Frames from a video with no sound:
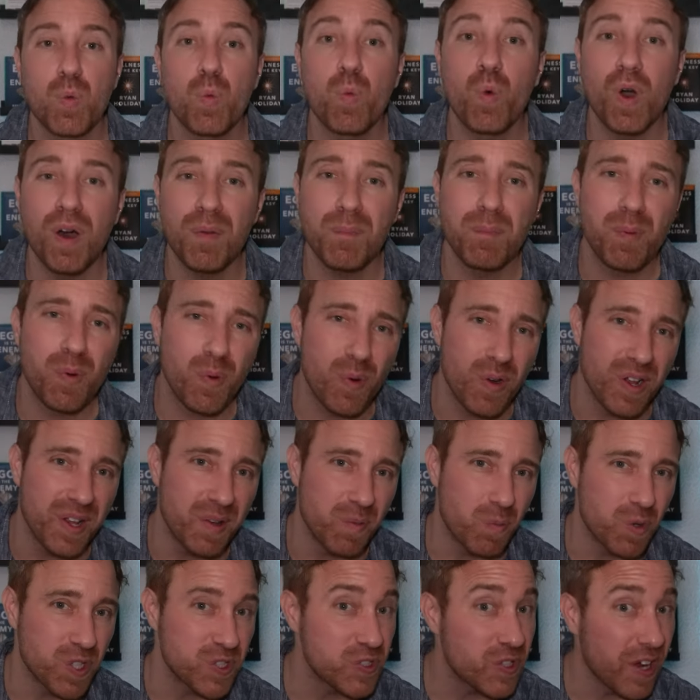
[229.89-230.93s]
One
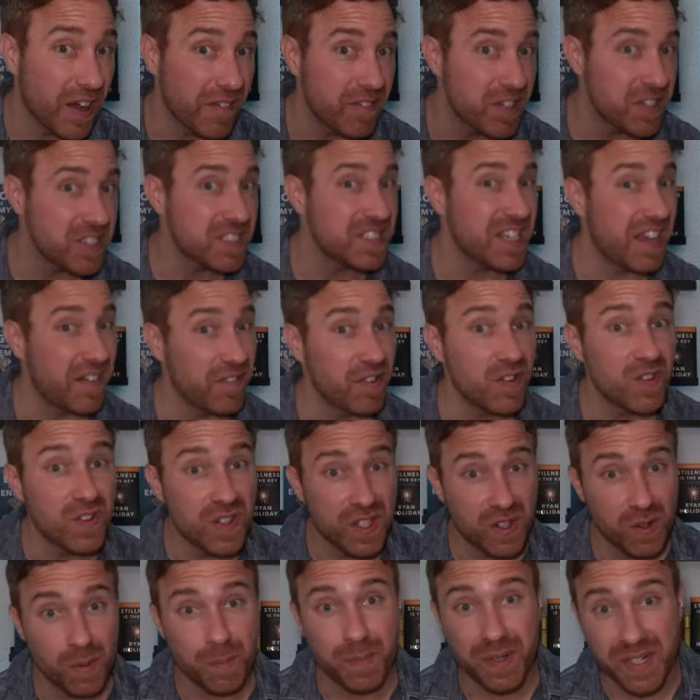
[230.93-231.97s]
point where travelers have a
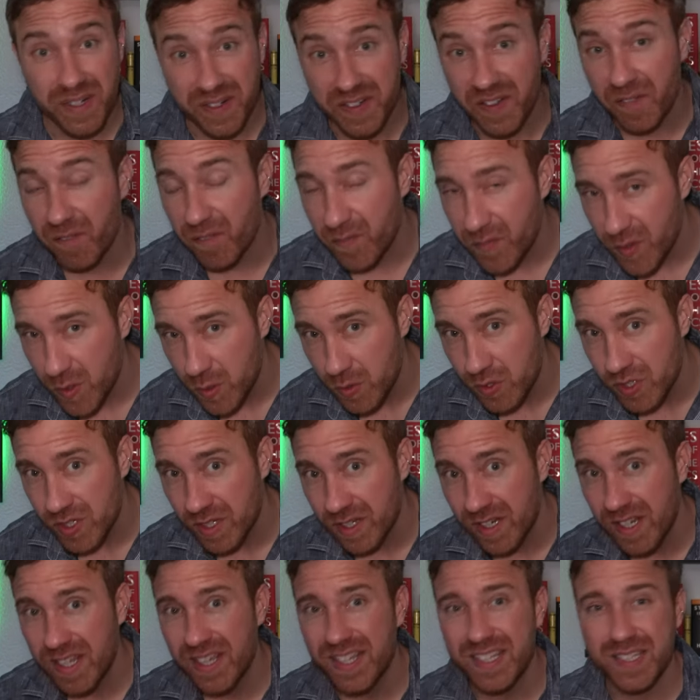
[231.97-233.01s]
little bit of
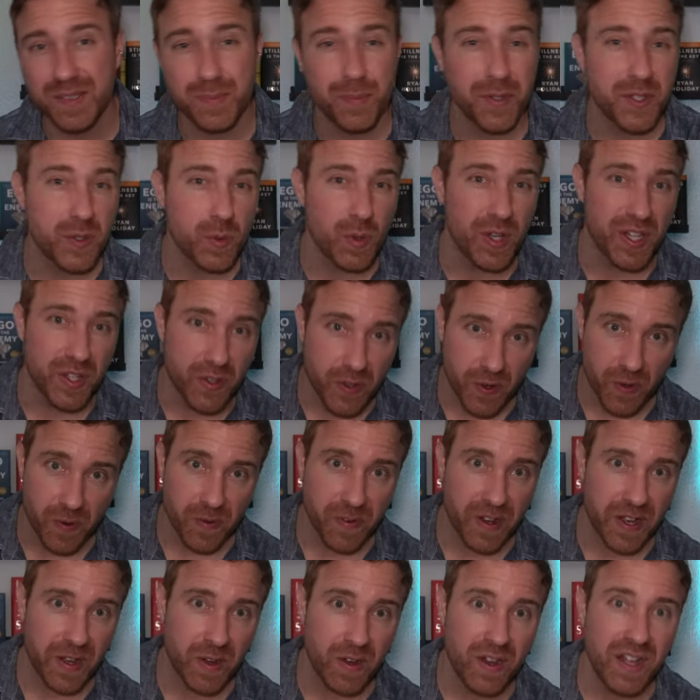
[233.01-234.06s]
confusion is between
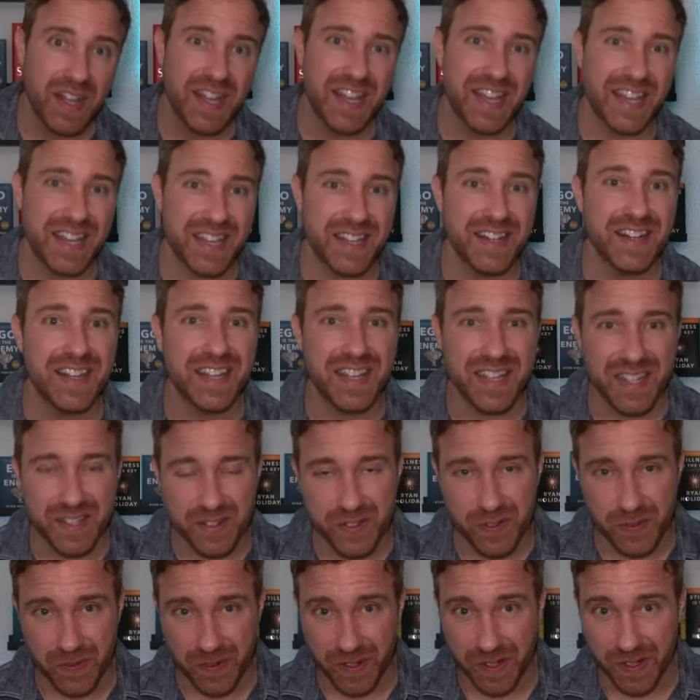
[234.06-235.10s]
Eurail and
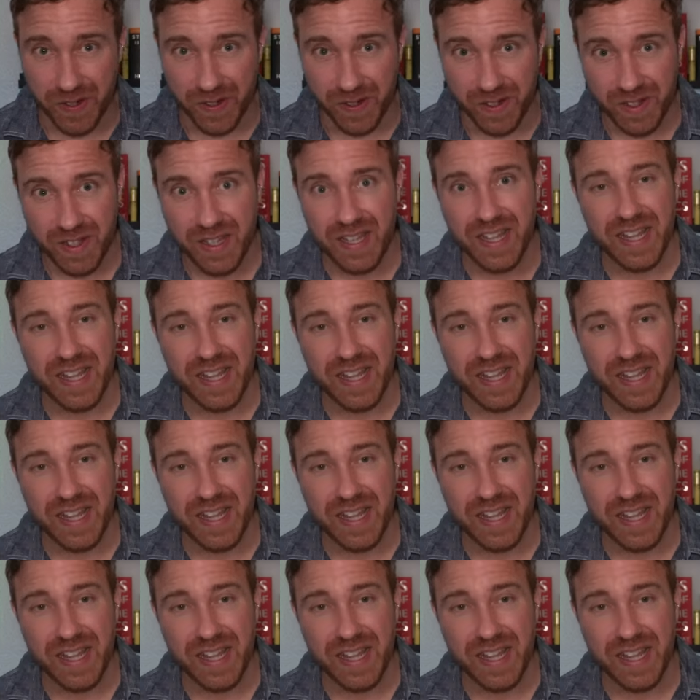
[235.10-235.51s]
Interrail.